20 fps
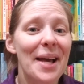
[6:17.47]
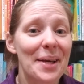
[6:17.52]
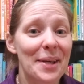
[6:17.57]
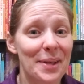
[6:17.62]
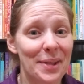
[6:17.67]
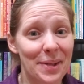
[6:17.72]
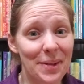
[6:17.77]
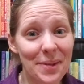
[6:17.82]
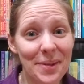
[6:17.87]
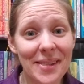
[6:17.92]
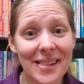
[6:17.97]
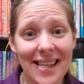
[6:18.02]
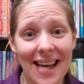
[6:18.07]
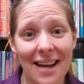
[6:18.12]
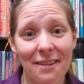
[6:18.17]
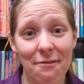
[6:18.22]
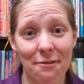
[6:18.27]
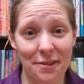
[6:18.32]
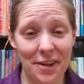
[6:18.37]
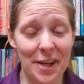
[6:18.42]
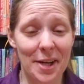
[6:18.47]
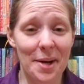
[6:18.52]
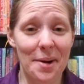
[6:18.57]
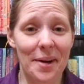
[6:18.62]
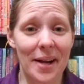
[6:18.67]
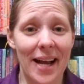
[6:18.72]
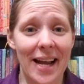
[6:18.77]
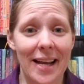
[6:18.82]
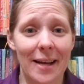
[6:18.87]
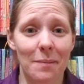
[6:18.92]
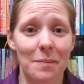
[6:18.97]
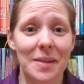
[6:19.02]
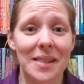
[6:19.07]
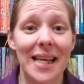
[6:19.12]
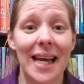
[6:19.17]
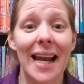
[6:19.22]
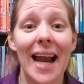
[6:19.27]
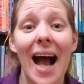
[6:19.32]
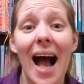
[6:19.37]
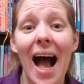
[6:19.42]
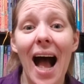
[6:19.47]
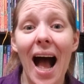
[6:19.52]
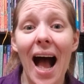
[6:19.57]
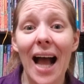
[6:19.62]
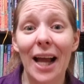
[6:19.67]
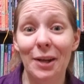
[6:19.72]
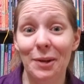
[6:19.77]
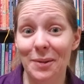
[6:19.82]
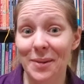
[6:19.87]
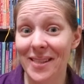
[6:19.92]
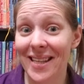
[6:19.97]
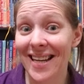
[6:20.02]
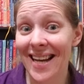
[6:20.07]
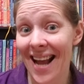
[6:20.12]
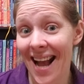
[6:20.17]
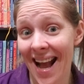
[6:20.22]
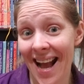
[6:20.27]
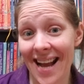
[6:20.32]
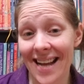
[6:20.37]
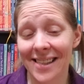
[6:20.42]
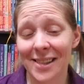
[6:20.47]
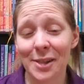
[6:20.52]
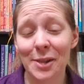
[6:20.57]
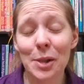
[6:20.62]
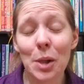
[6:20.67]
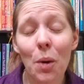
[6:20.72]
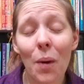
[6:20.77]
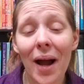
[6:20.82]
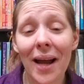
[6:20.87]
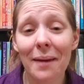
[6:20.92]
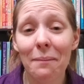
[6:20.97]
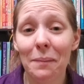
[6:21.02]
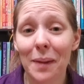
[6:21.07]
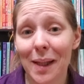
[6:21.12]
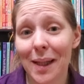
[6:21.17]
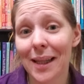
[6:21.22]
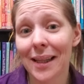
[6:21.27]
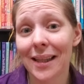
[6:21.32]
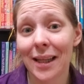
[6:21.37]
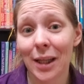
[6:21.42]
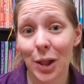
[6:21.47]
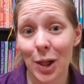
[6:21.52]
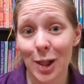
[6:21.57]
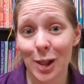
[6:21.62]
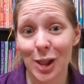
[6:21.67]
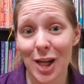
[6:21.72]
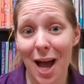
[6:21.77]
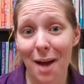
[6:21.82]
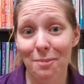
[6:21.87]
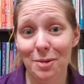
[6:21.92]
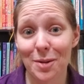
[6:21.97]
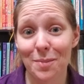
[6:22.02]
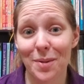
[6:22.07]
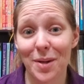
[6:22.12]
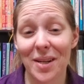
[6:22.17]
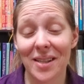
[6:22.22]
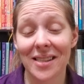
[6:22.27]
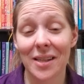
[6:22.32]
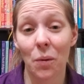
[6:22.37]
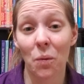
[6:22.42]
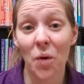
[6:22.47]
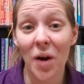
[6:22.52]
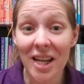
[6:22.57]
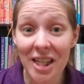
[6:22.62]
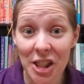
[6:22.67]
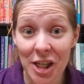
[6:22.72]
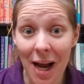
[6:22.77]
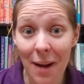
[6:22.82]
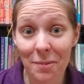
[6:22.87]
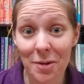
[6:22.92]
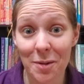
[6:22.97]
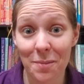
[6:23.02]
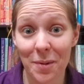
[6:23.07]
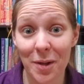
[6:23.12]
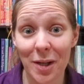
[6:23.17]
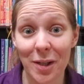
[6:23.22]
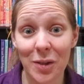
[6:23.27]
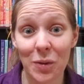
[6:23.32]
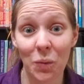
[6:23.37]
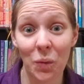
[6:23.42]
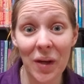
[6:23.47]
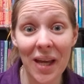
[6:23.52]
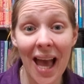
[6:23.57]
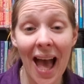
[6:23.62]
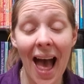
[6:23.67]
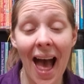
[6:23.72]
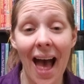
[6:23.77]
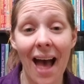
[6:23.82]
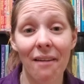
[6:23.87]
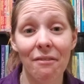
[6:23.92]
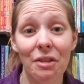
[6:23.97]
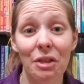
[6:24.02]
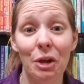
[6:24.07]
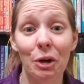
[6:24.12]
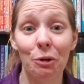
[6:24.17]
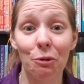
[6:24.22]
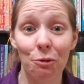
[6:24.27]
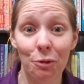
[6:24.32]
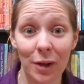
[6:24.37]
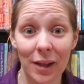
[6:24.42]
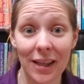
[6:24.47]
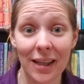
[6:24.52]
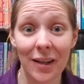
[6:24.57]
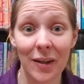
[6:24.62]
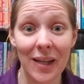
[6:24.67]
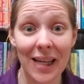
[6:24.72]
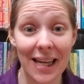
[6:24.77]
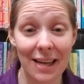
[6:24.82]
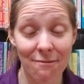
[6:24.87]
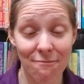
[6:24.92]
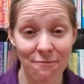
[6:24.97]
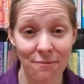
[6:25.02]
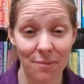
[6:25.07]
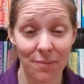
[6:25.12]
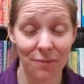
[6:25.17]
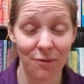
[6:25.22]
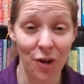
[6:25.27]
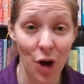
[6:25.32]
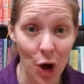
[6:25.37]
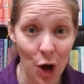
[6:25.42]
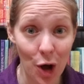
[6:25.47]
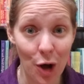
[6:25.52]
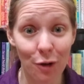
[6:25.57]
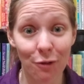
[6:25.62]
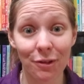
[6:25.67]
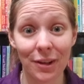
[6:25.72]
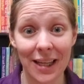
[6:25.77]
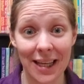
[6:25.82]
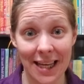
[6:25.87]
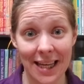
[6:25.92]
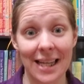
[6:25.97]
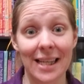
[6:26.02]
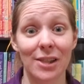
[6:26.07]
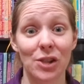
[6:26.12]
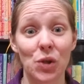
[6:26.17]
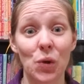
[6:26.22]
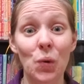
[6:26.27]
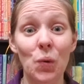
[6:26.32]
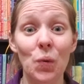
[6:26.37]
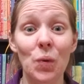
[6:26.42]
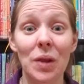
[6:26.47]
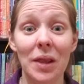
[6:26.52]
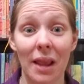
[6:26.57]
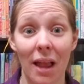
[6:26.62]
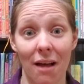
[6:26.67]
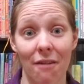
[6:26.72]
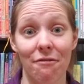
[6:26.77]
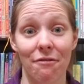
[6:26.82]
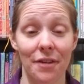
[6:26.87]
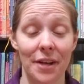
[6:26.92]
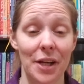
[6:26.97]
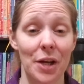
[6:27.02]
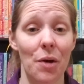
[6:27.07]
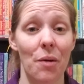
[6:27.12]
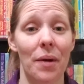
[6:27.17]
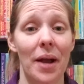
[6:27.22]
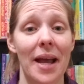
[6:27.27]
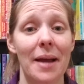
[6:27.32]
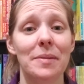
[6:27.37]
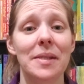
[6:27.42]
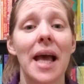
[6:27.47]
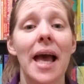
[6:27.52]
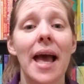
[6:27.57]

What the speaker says: you said video games and you said 8. So I immediately thought chapter books, and what chapter books we have that are really going to involve kids who love video games.